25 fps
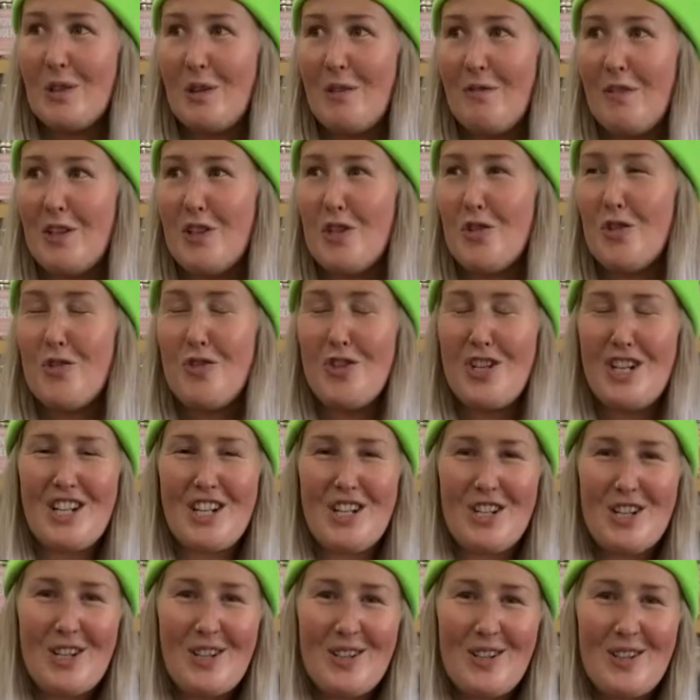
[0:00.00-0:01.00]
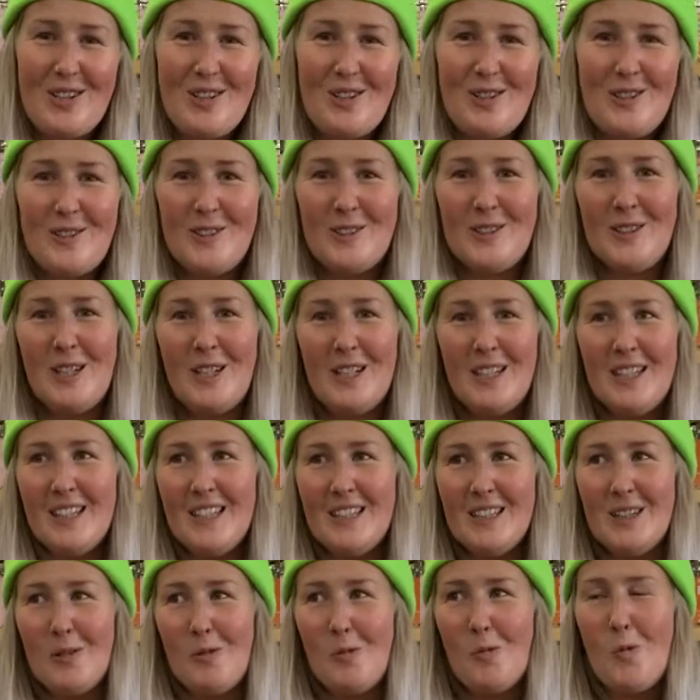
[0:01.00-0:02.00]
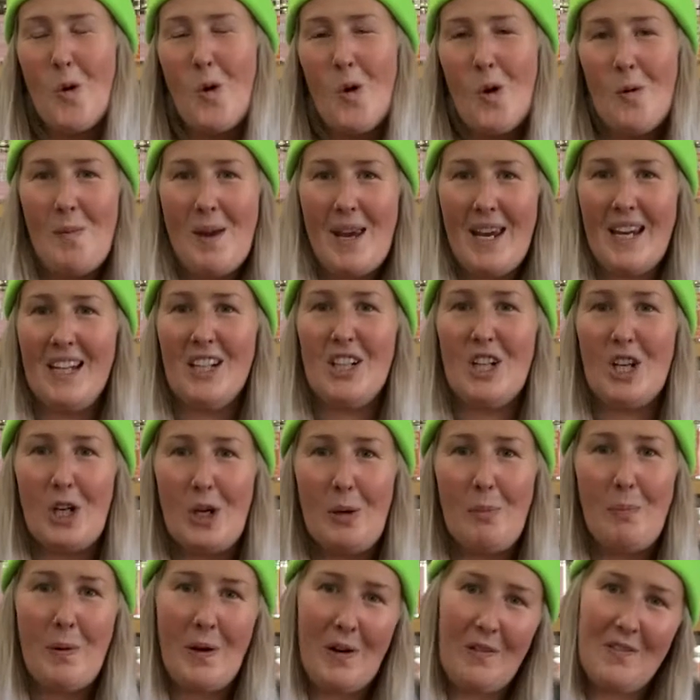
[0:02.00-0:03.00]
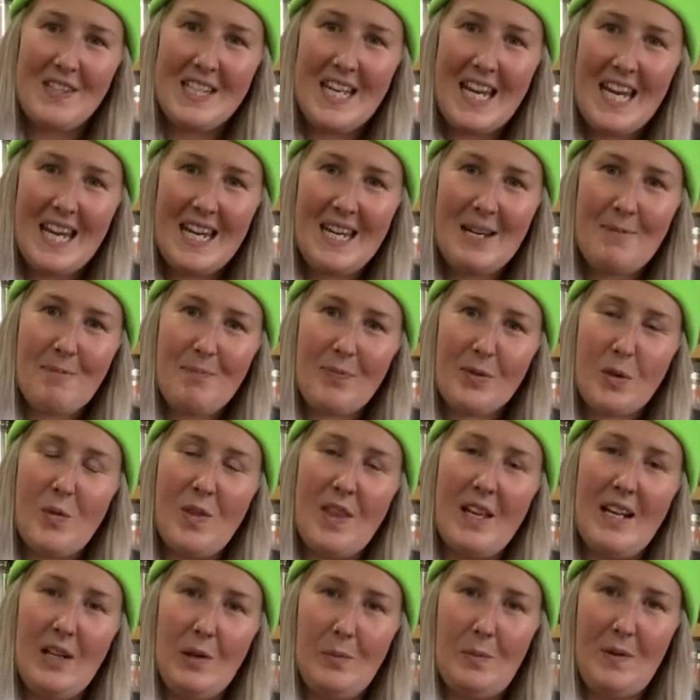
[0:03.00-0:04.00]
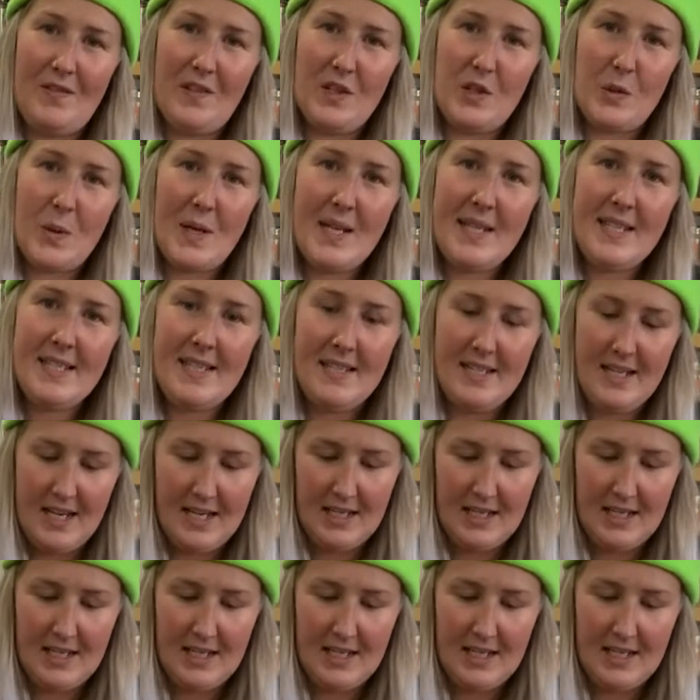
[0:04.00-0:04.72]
of a traditional warming cup of tea with a little bit of a twist.